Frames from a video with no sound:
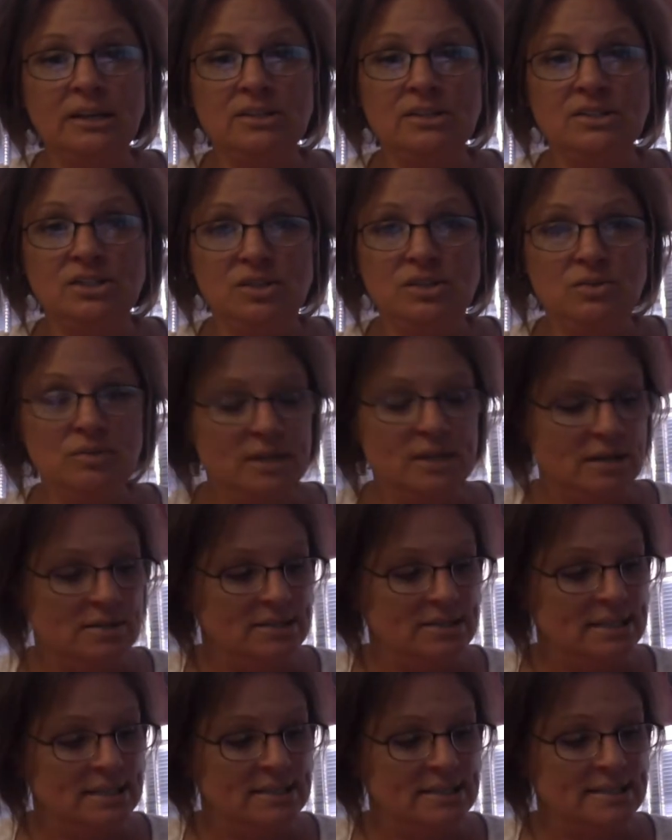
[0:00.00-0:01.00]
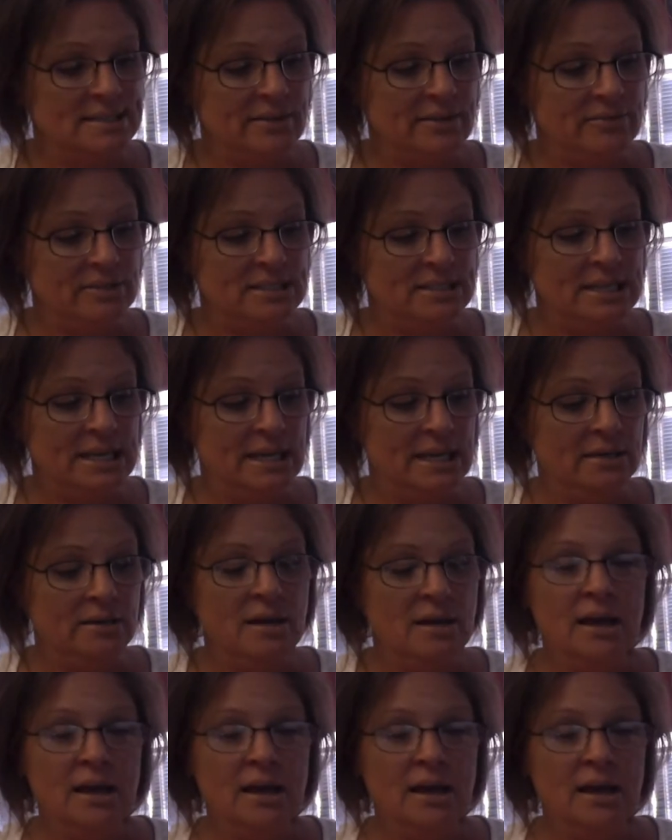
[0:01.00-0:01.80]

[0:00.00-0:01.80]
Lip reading: in 2017.